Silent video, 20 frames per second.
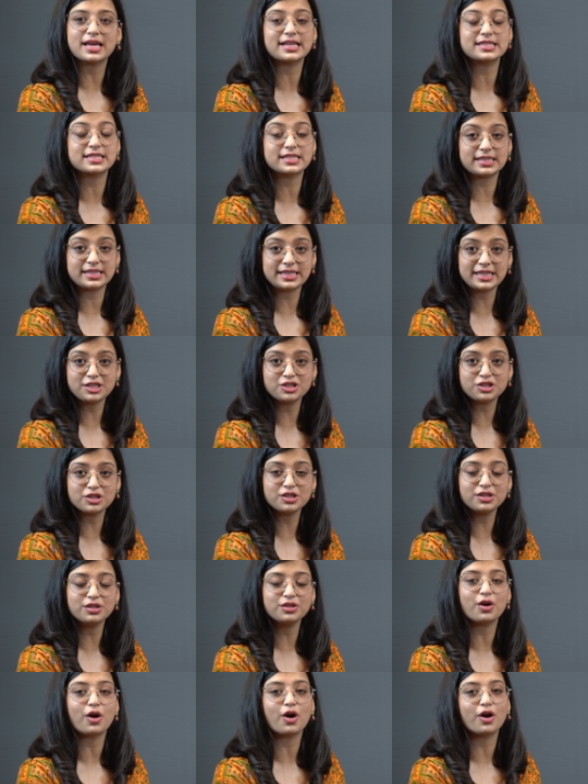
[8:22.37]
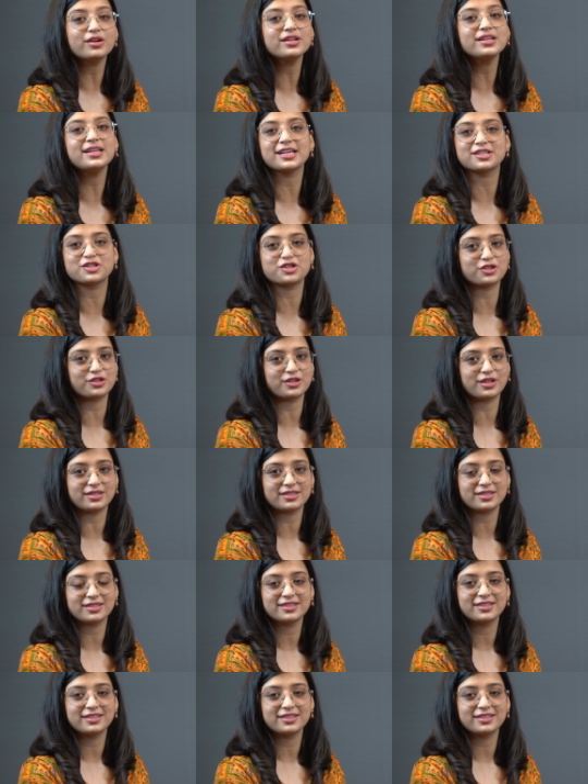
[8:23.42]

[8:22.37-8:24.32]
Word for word: as a teacher or a lecturer.